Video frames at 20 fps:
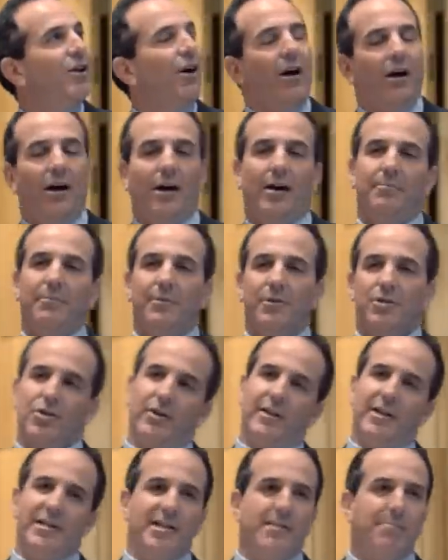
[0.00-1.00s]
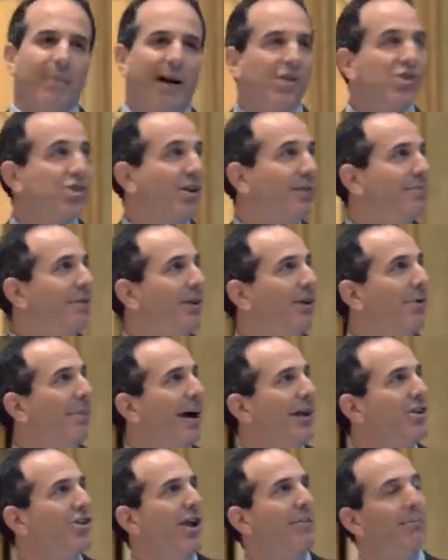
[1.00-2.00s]
So this is my
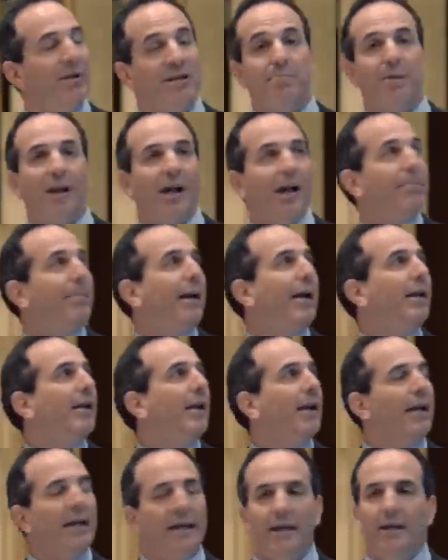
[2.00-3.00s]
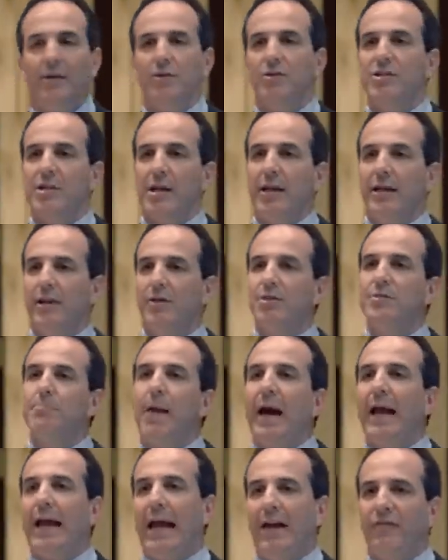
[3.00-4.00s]
shameless plug, but here's
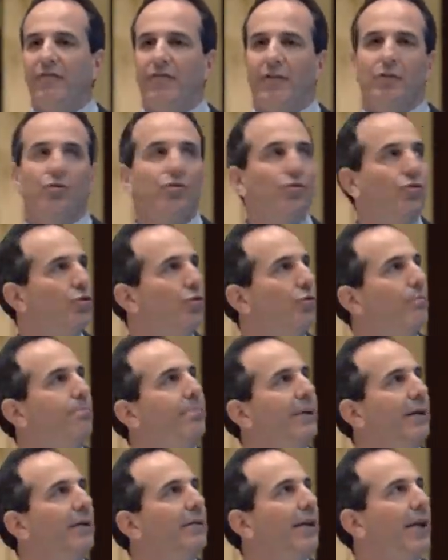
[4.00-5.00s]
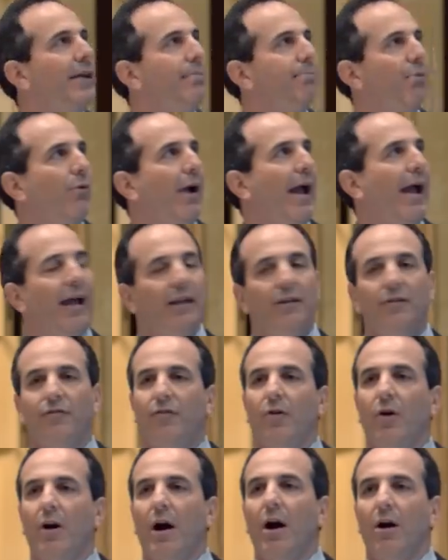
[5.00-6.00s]
my effort to build a brand
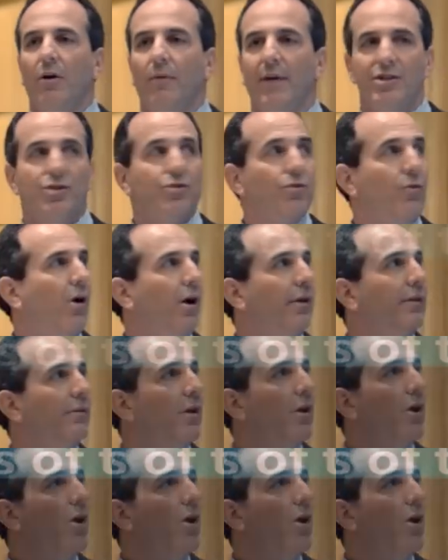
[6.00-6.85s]
for our restaurant,